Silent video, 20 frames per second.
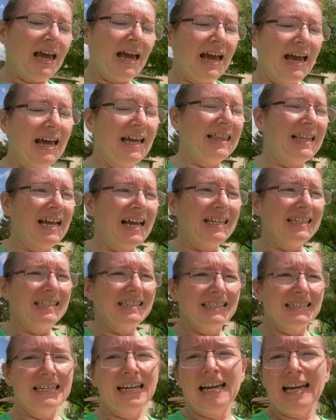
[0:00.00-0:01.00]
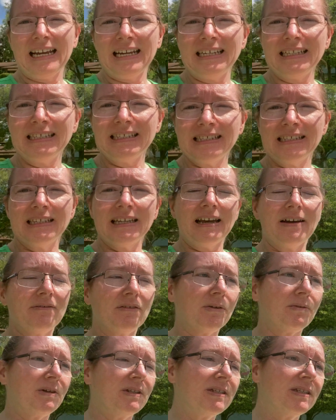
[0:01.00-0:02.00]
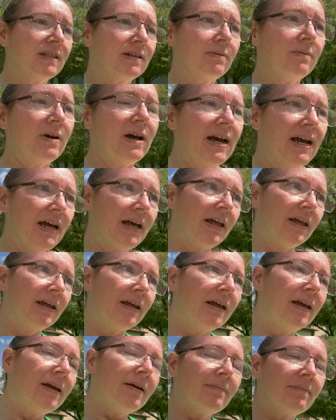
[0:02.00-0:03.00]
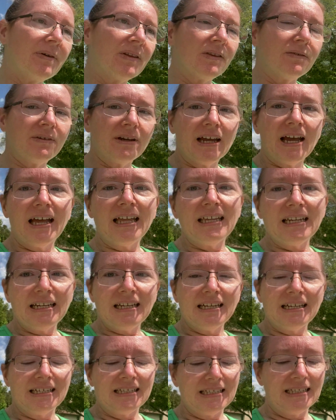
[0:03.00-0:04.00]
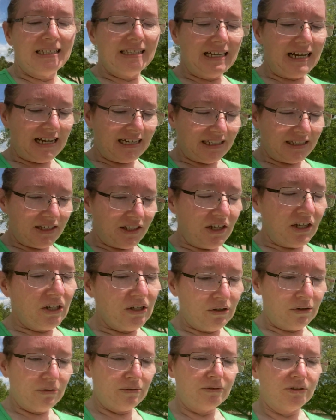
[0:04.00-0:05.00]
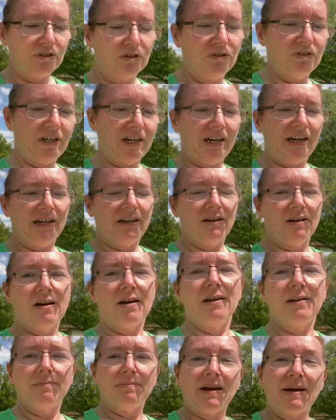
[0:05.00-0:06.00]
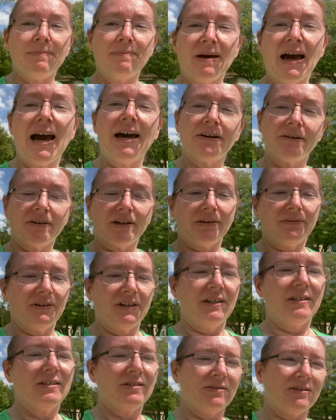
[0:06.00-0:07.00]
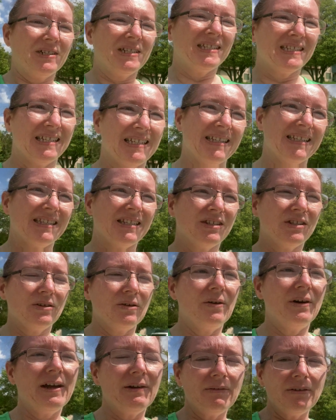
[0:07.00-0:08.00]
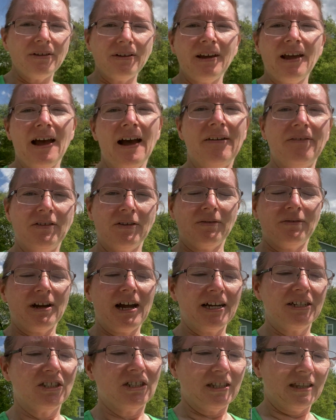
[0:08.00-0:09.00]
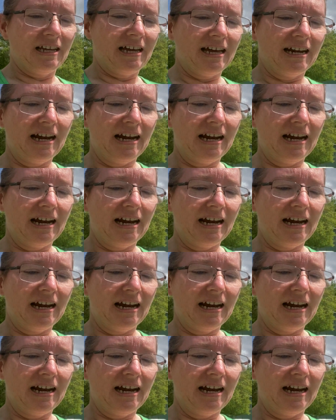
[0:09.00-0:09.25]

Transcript: and that's nice every once in a while. But the reality is that it's a huge drain on my battery resources, so I really have to ration that